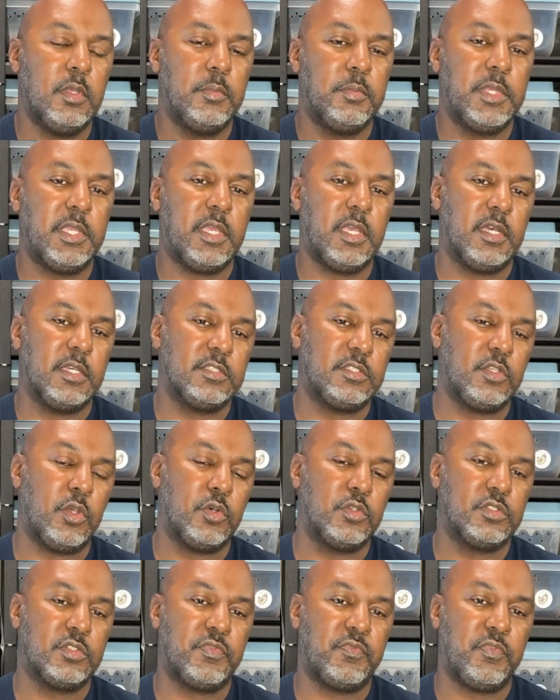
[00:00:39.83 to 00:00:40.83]
because
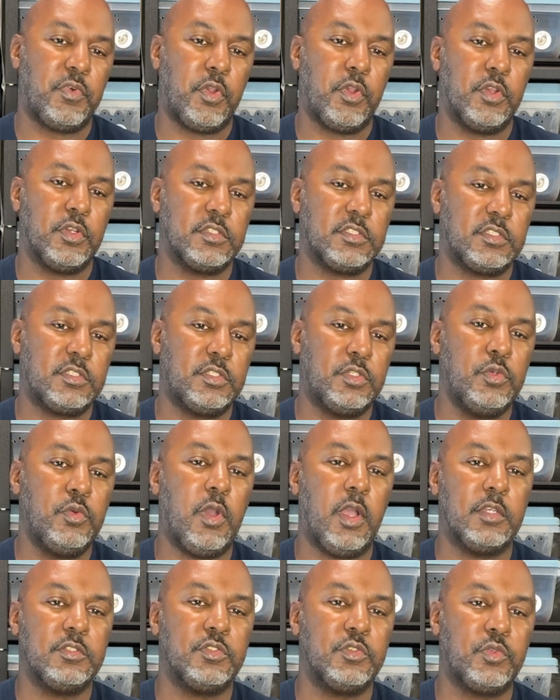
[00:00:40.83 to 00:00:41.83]
those first
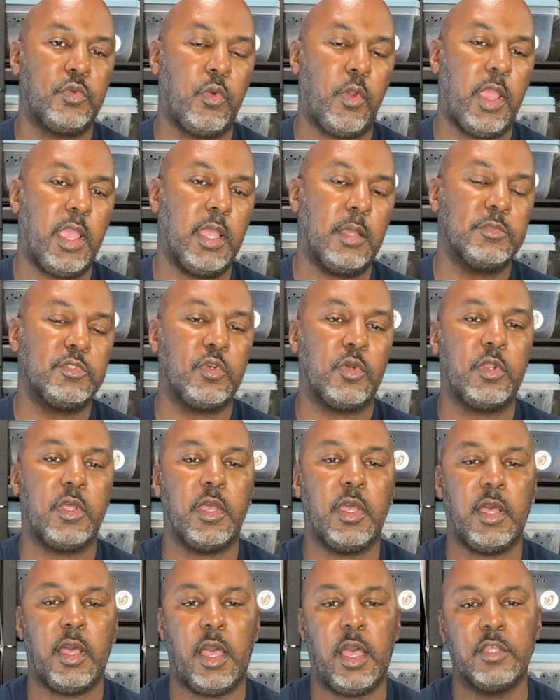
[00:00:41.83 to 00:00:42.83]
200 grams or
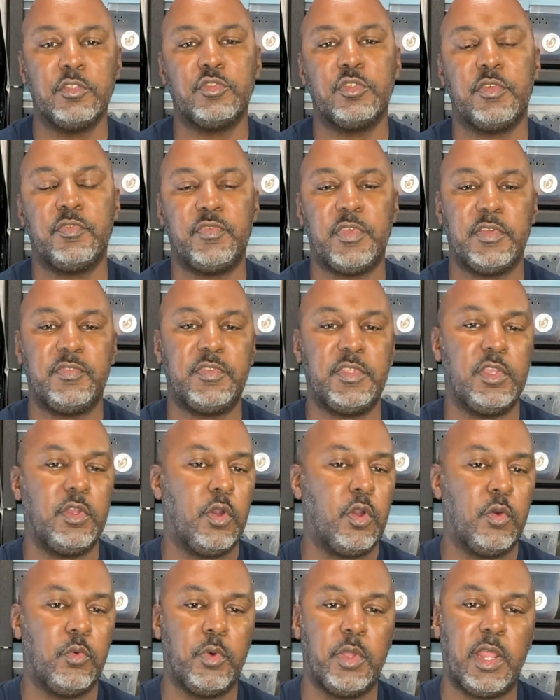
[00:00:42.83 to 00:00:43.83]
the 150
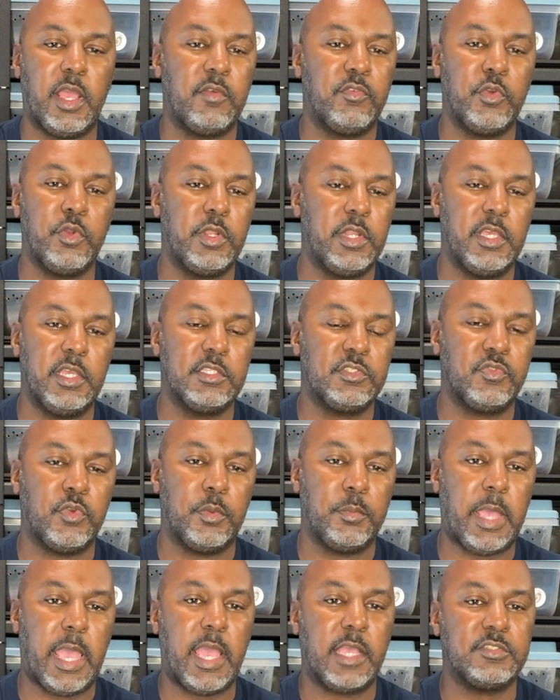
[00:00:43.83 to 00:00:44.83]
or whatever it is
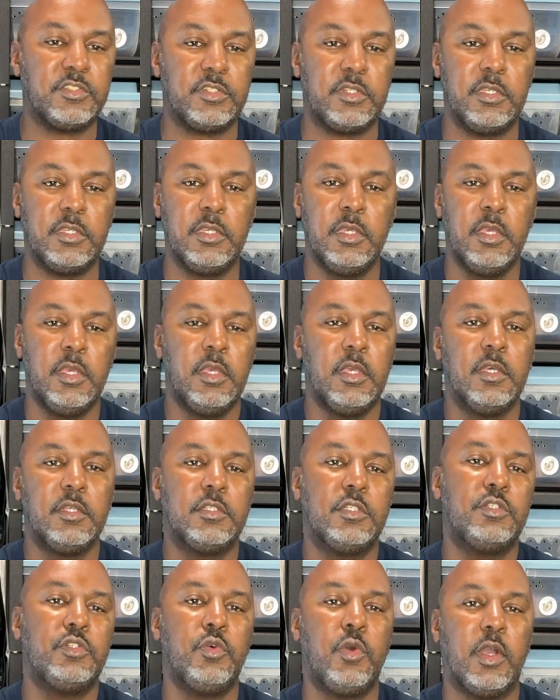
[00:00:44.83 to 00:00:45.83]
from hatchling
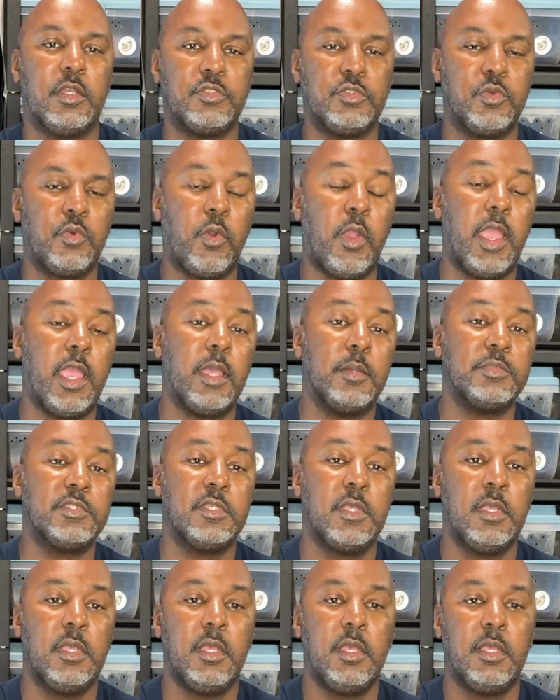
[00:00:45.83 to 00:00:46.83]
to 200
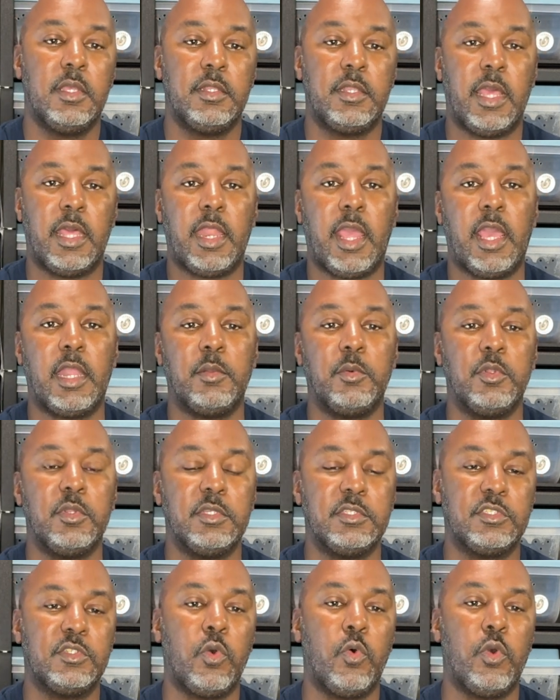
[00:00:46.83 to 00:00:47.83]
grams, that animal
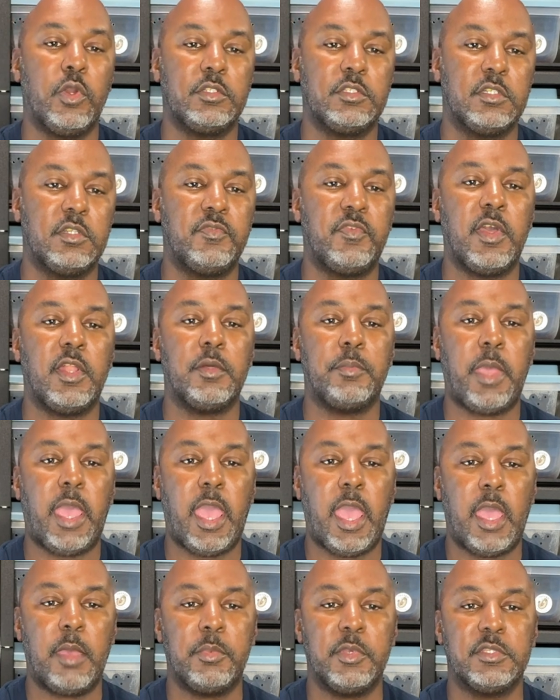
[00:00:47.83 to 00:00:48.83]
is going to develop
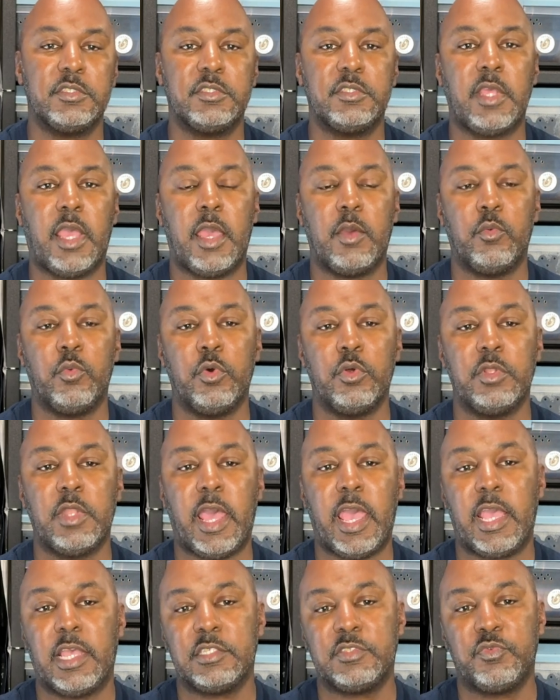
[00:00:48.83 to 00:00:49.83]
habits that will
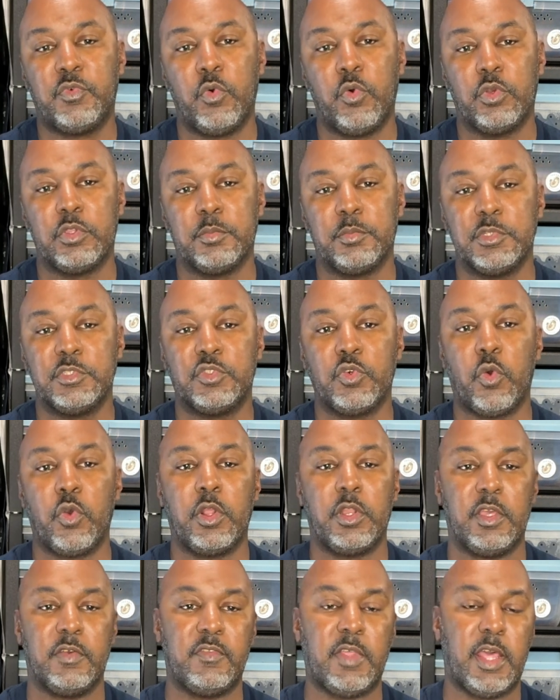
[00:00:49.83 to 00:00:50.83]
last for the
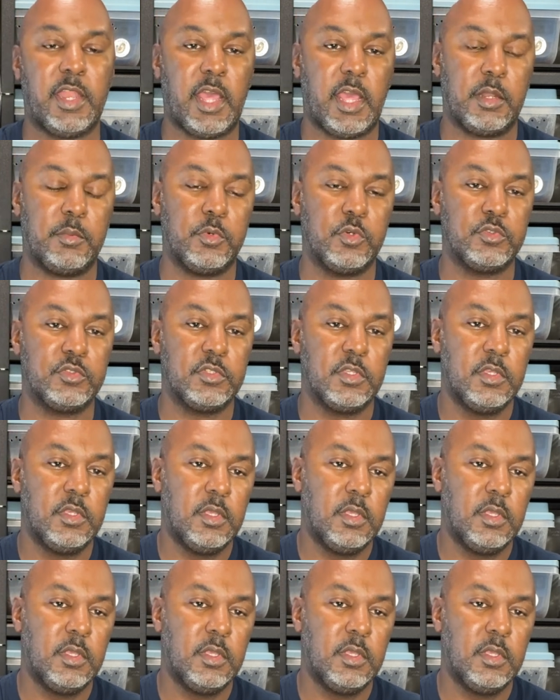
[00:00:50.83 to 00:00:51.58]
majority of that animal's